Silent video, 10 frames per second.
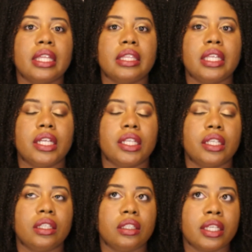
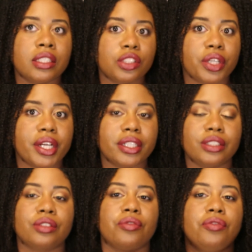then yes, your hair
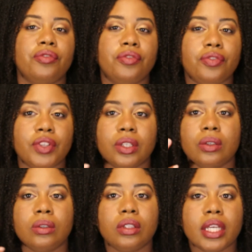doesn't
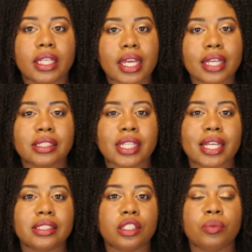feel like it has the
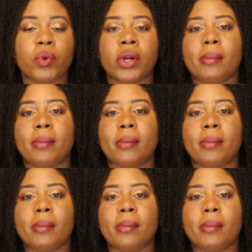cast anymore.